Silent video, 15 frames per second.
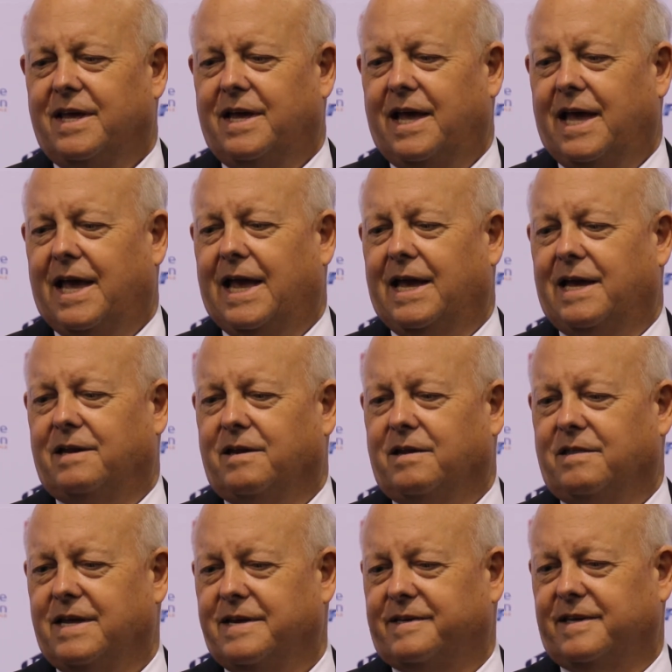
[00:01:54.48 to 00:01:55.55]
And
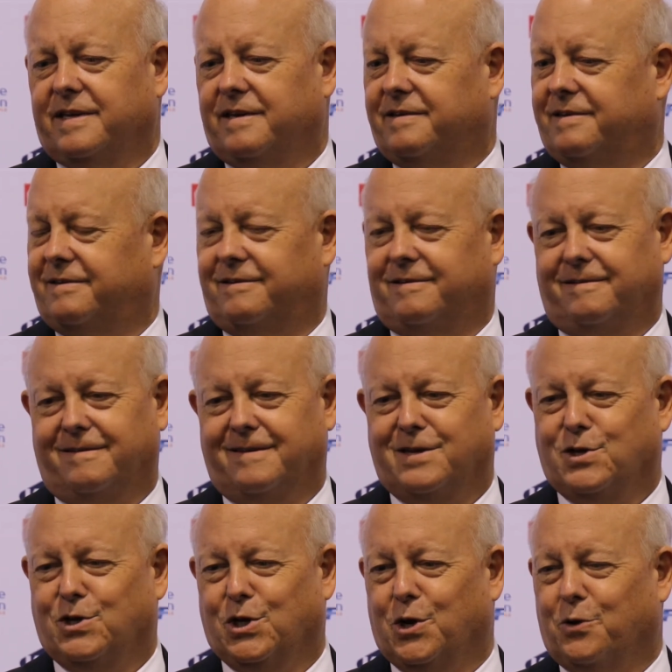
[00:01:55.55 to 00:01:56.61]
this is
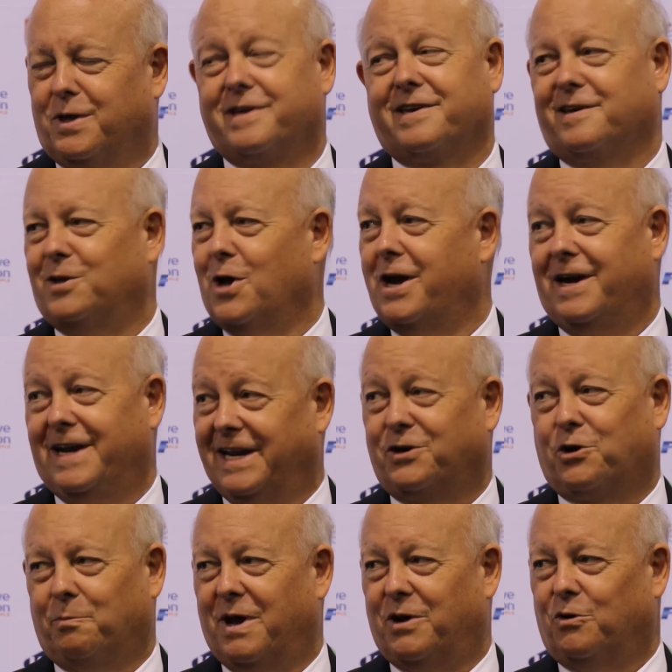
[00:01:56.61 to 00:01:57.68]
not an
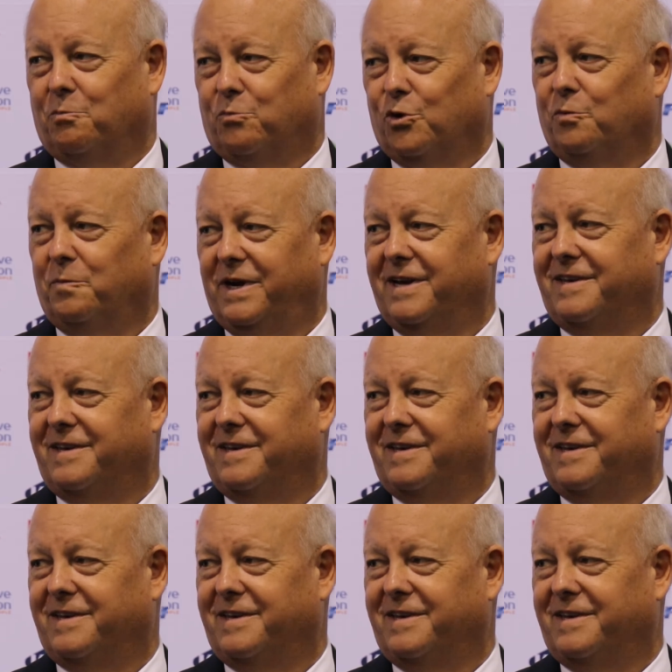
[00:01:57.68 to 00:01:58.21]
incremental improvement.